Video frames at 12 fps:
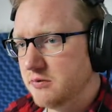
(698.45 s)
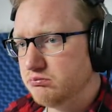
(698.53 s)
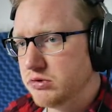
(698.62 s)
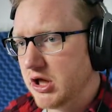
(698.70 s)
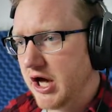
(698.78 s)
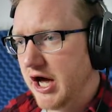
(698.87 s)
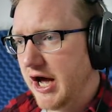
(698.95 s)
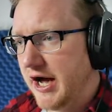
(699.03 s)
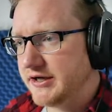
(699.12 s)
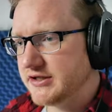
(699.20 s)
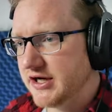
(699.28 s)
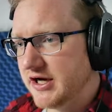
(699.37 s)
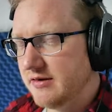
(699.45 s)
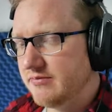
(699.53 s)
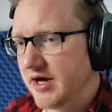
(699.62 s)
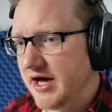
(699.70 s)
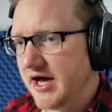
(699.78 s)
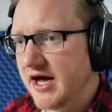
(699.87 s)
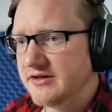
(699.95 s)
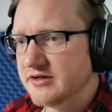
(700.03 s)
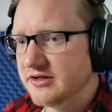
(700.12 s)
Blinded by the